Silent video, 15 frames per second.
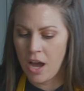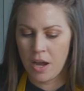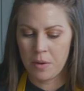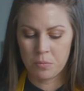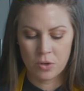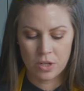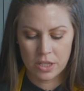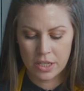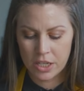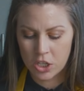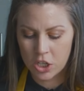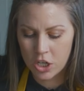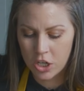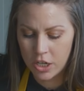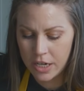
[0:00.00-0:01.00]
I'm really
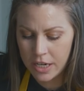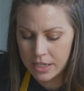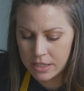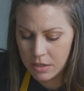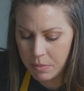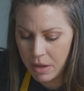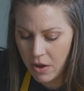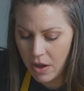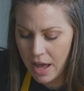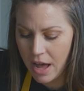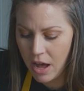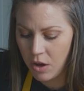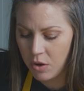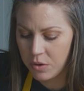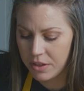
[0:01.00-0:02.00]
curious about
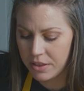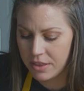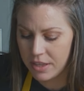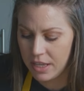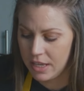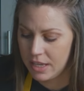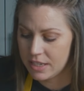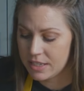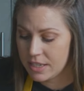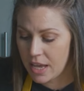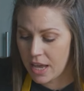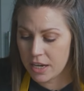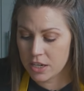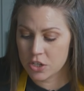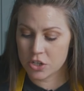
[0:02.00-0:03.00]
how the
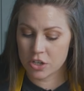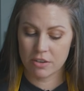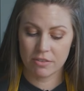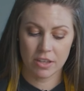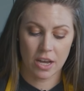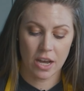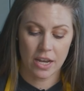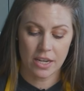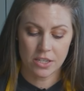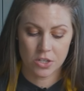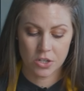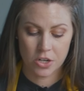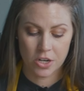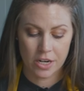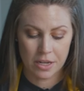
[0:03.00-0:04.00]
texture of the ice
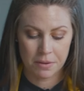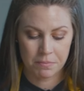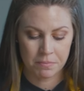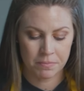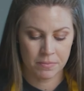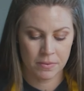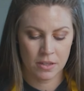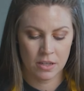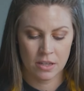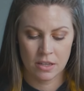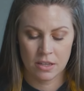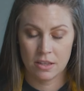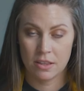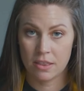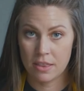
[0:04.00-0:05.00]
cream,
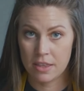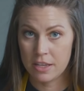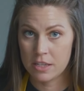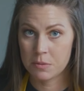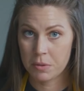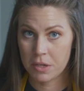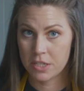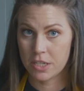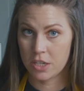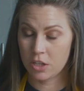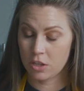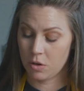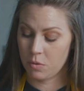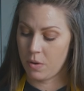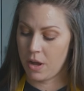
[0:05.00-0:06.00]
this
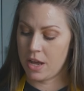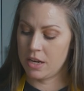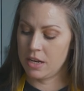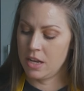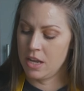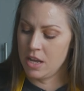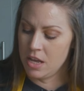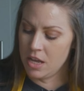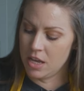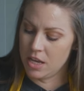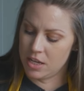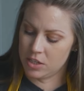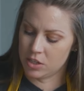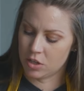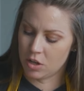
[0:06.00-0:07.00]
particular one,
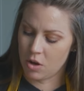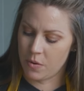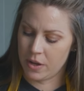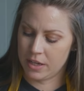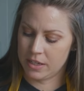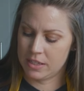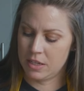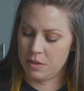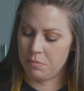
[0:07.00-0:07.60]
is going to